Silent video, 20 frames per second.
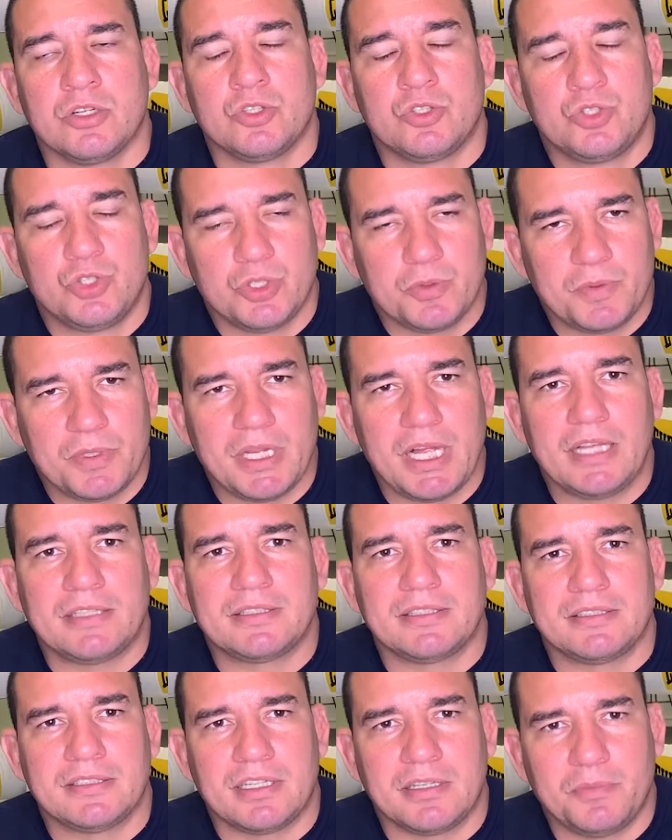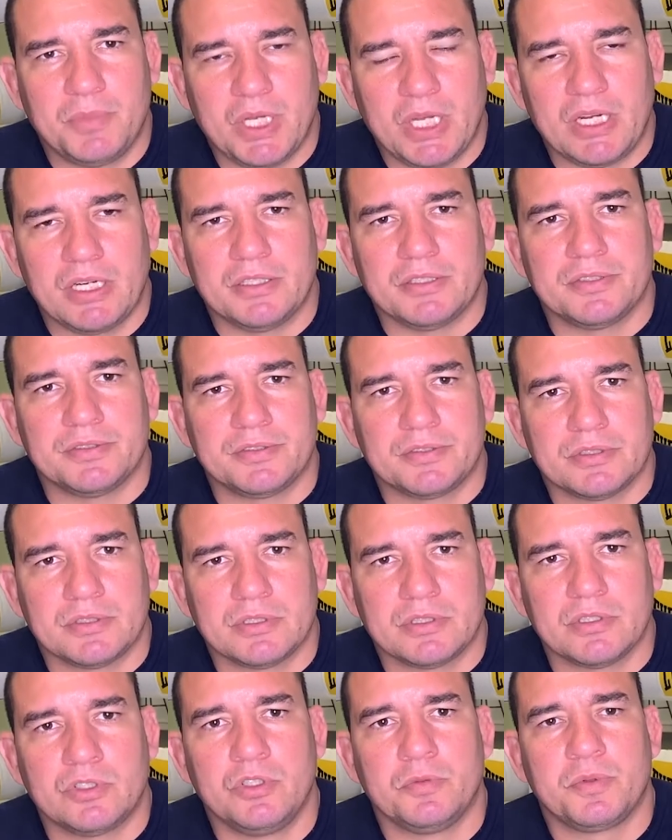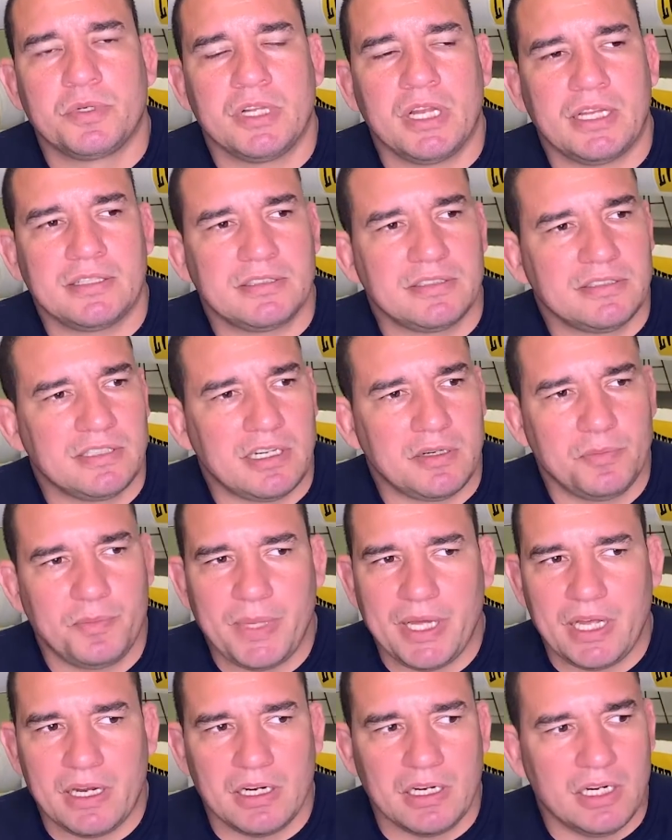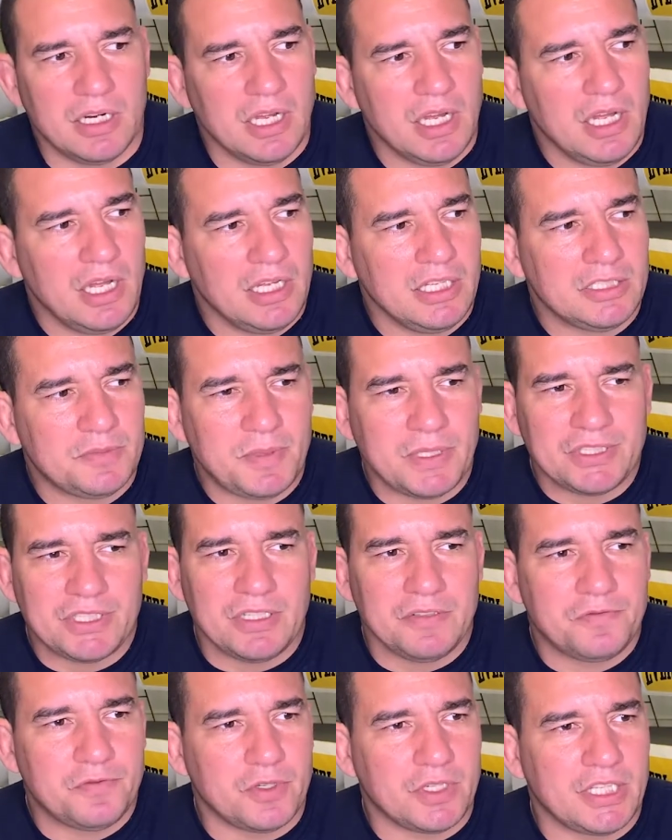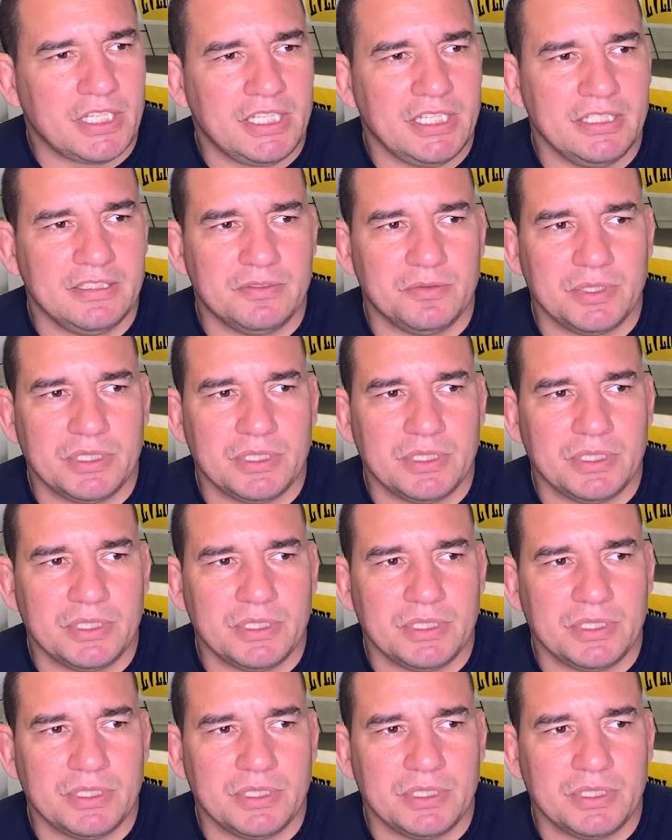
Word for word: Group lessons are better. Group lessons are better, especially for kids.